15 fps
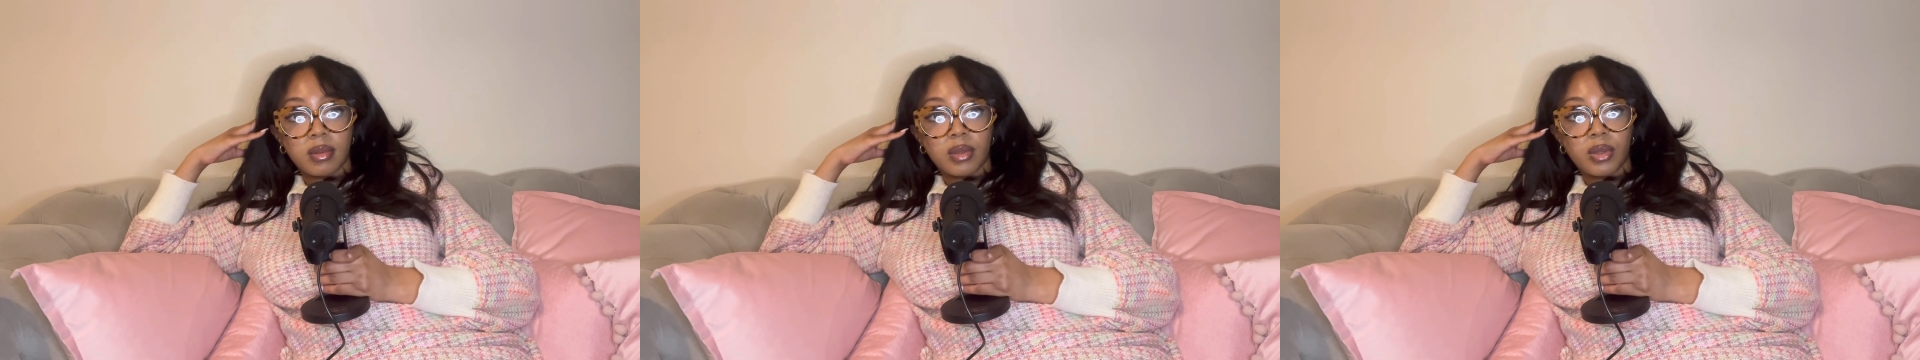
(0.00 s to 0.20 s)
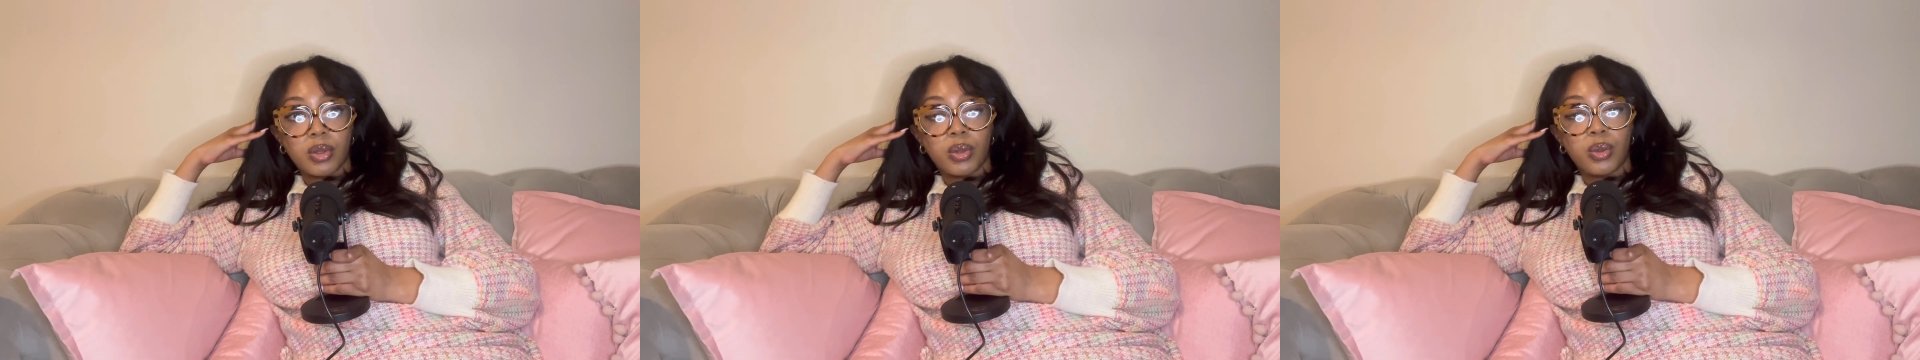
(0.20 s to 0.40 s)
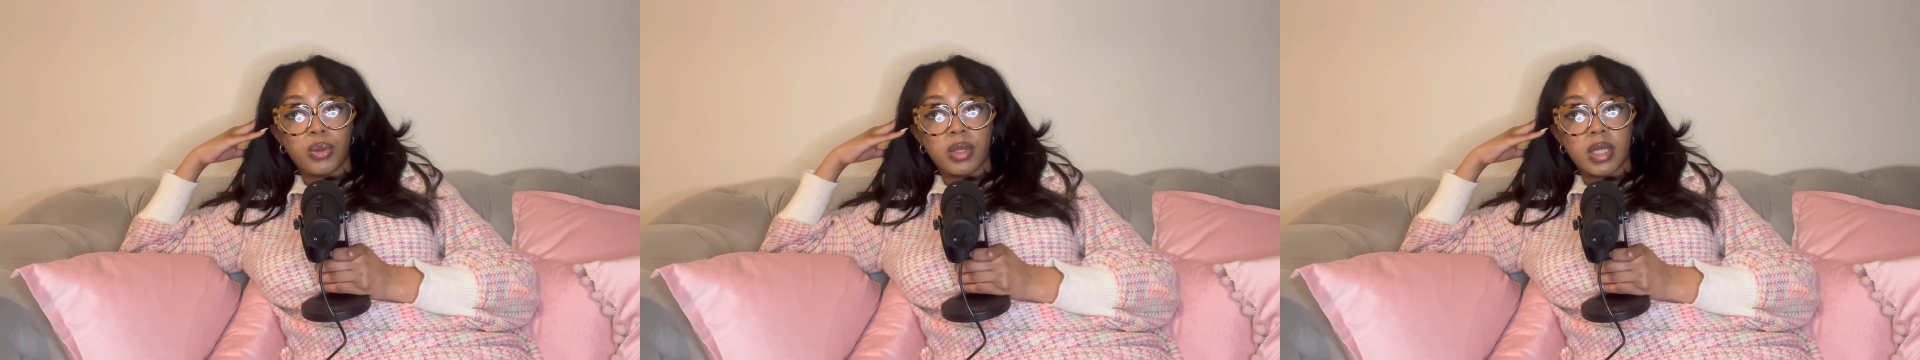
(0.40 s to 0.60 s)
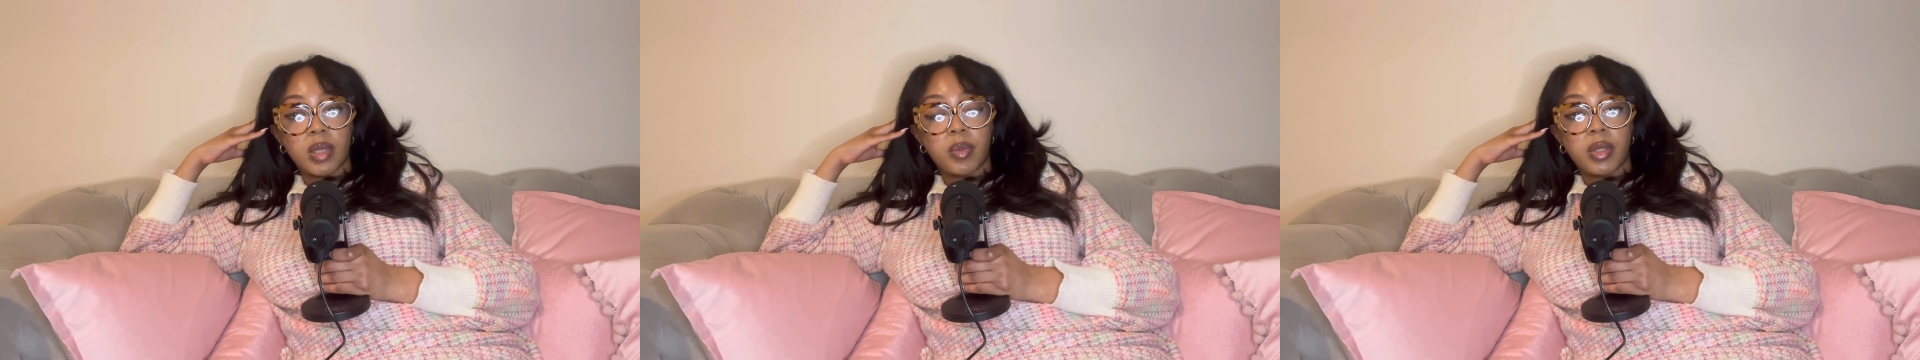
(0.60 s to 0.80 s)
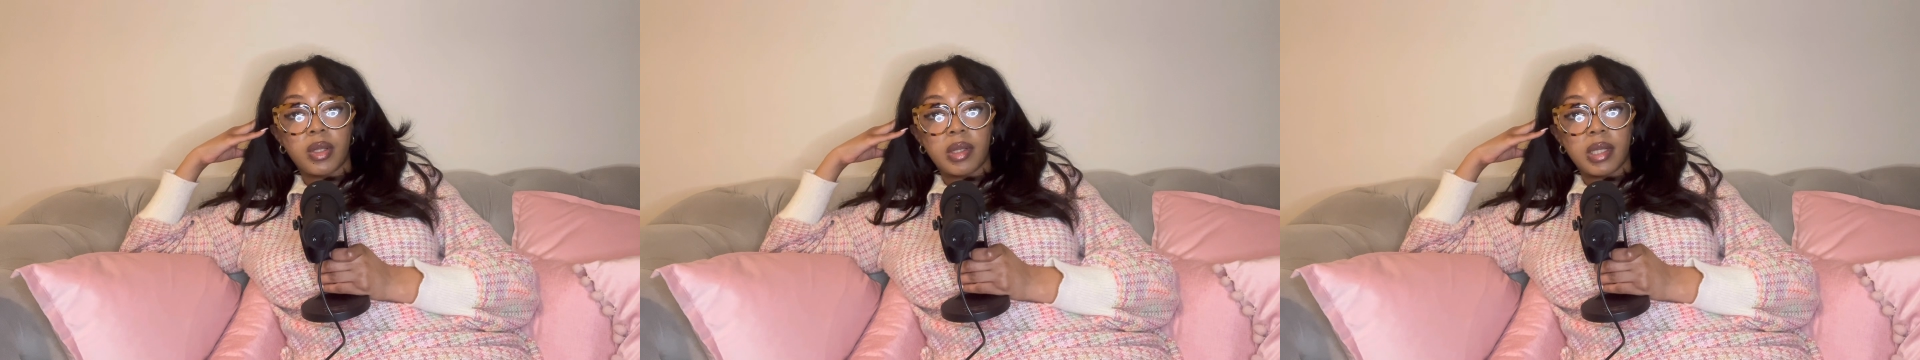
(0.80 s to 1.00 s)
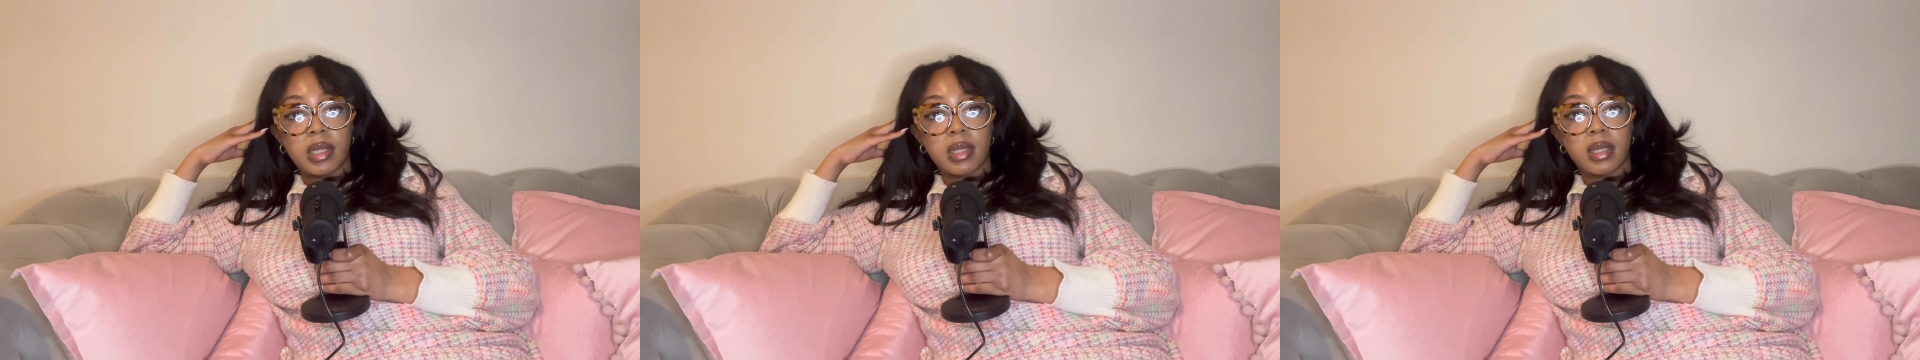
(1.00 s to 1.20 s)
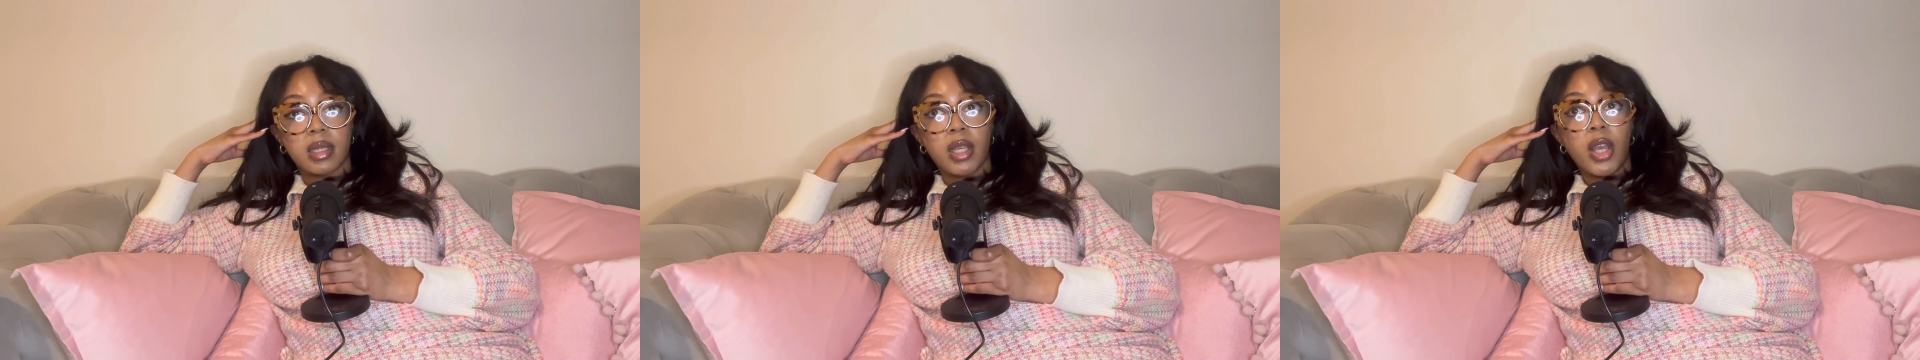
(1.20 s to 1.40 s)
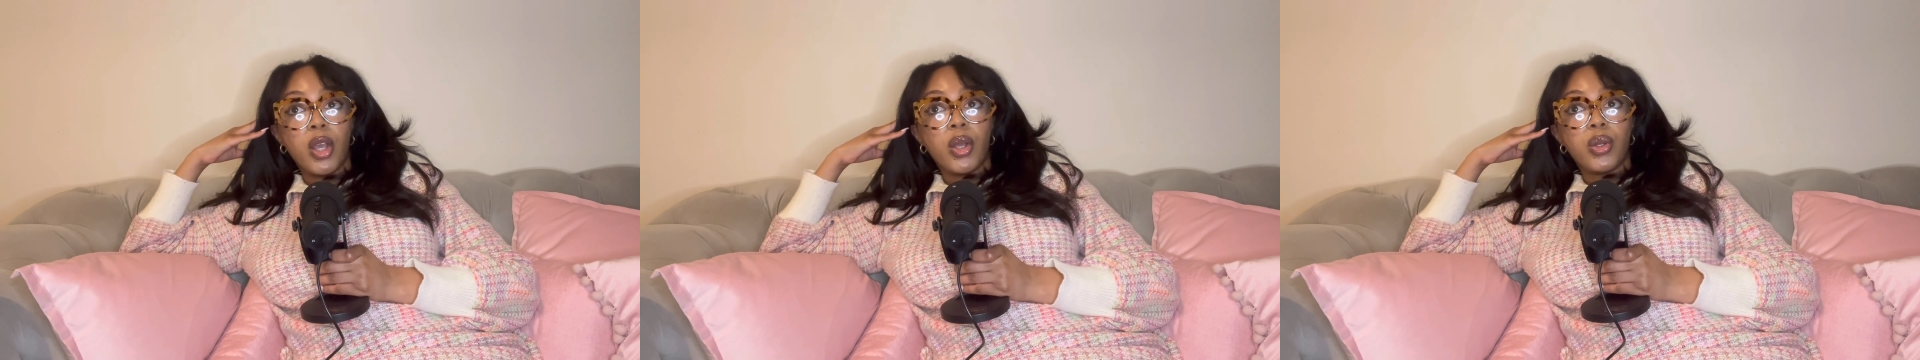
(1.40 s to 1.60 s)
whose experience
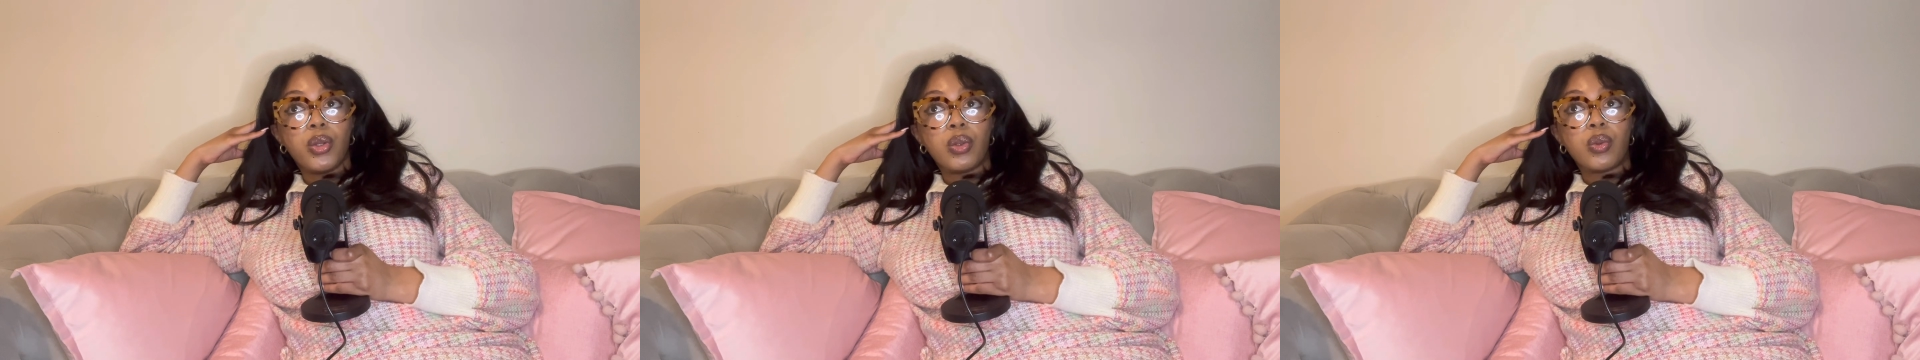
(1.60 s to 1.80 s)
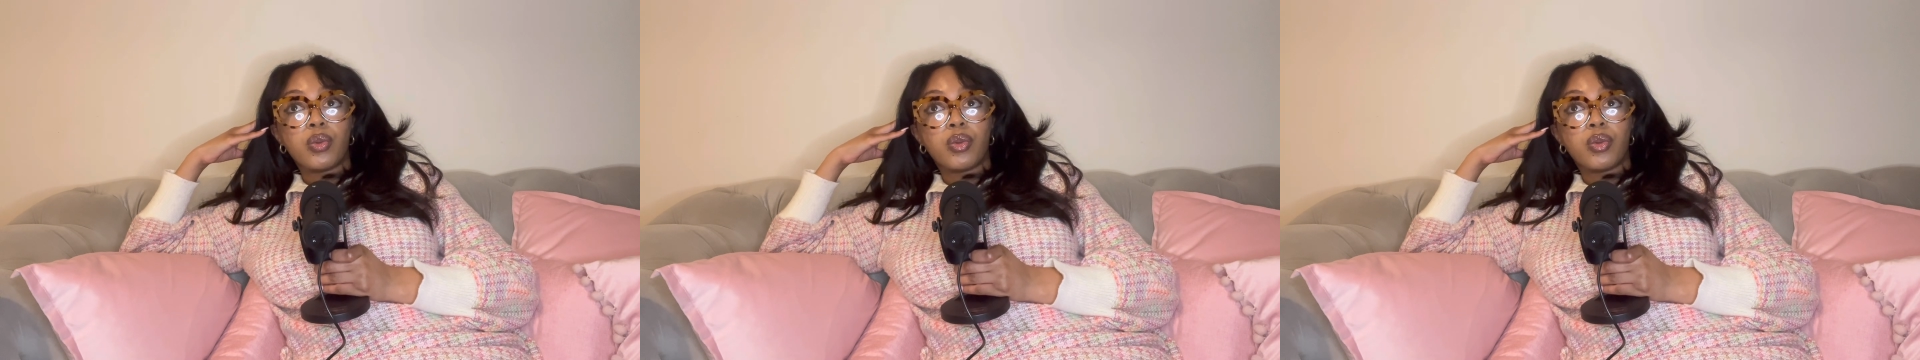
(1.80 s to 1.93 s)
you